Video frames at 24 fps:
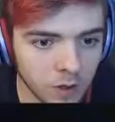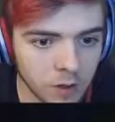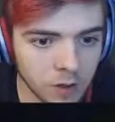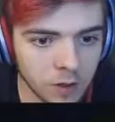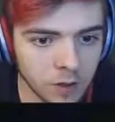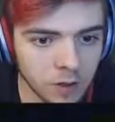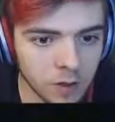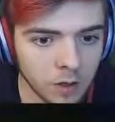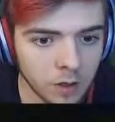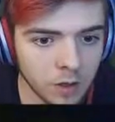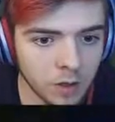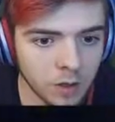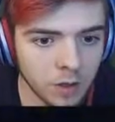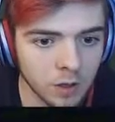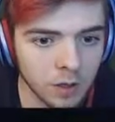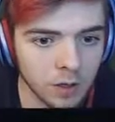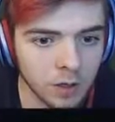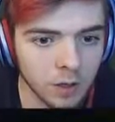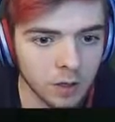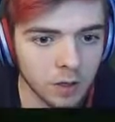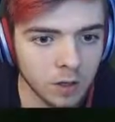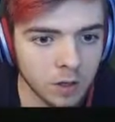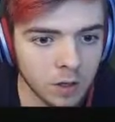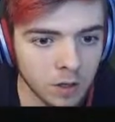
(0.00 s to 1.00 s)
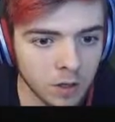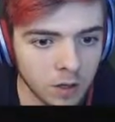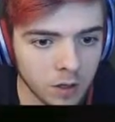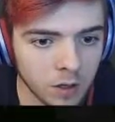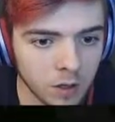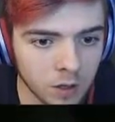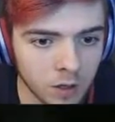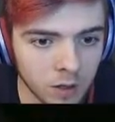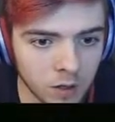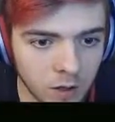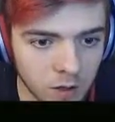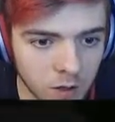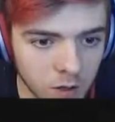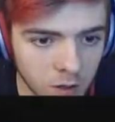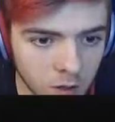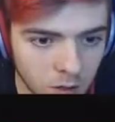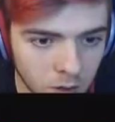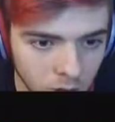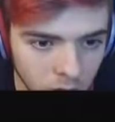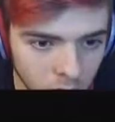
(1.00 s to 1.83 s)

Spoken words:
[no speech]